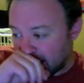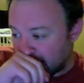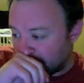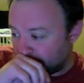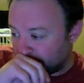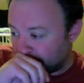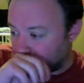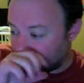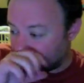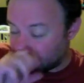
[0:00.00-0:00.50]

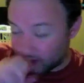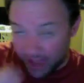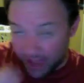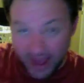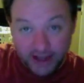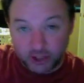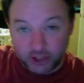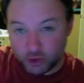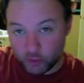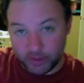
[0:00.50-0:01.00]
But the
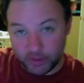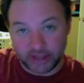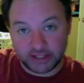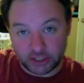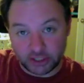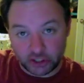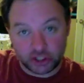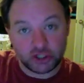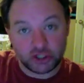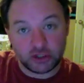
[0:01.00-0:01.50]
actual message
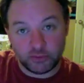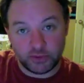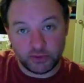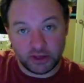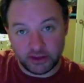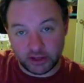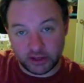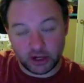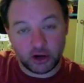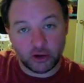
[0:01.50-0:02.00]
should be
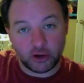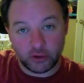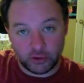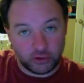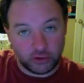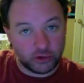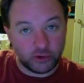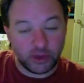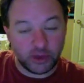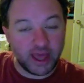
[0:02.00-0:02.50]
that, oh,
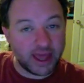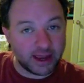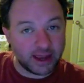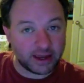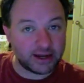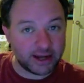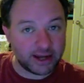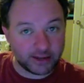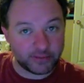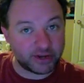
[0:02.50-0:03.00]
you can't
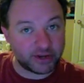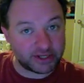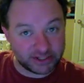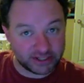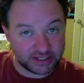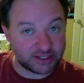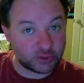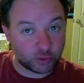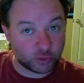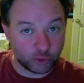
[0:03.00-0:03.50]
connect because
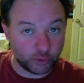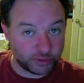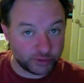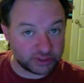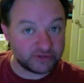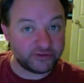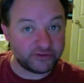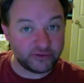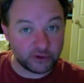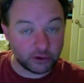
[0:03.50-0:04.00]
this room is
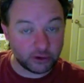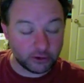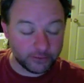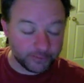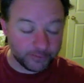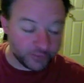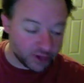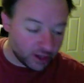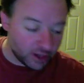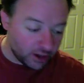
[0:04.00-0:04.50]
full.
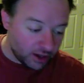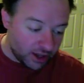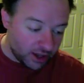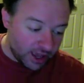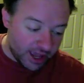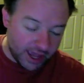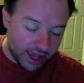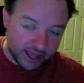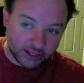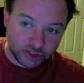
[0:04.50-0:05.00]

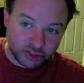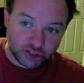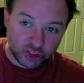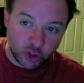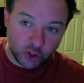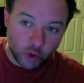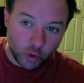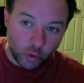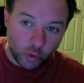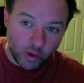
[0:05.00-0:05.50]
And
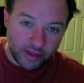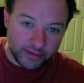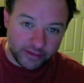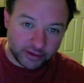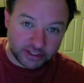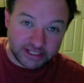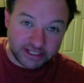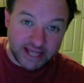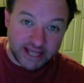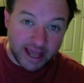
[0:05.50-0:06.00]
so what
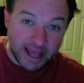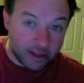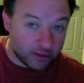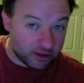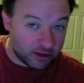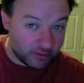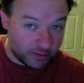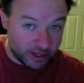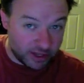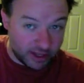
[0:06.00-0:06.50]
they're
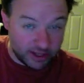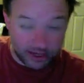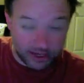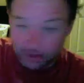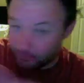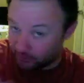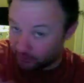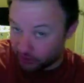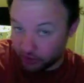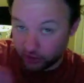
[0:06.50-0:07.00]
telling me, and
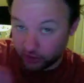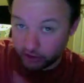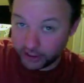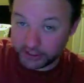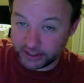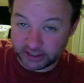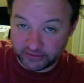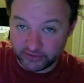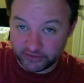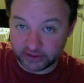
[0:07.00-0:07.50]
I'm
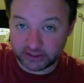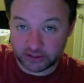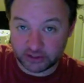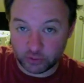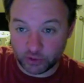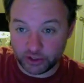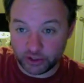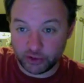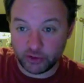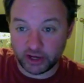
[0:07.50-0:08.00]
curious if this is
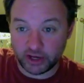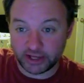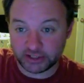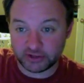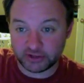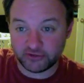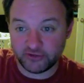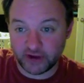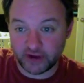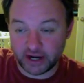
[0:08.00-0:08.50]
what you guys are
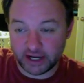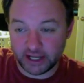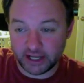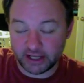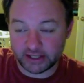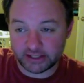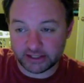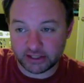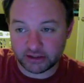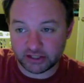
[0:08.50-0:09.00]
finding,
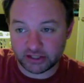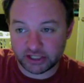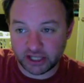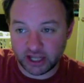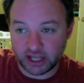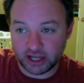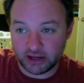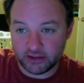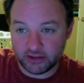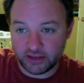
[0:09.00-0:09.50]
is they're
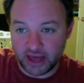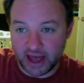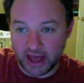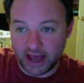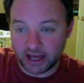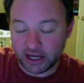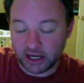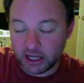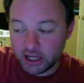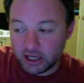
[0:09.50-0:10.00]
saying
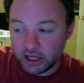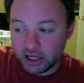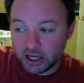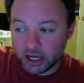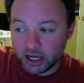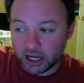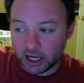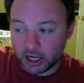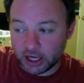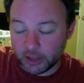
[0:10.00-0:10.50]
that
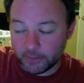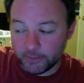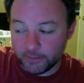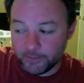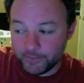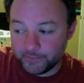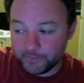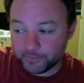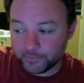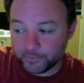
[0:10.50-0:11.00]
the